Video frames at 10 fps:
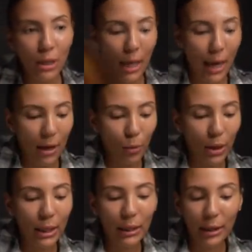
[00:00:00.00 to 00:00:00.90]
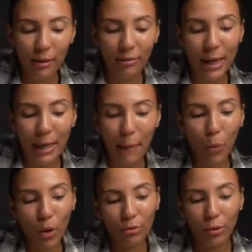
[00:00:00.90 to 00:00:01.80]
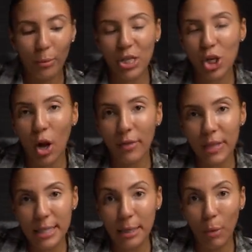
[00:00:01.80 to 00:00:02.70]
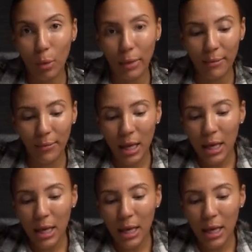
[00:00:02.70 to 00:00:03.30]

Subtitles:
Okay, we're going to clarify and get more information on this in a moment.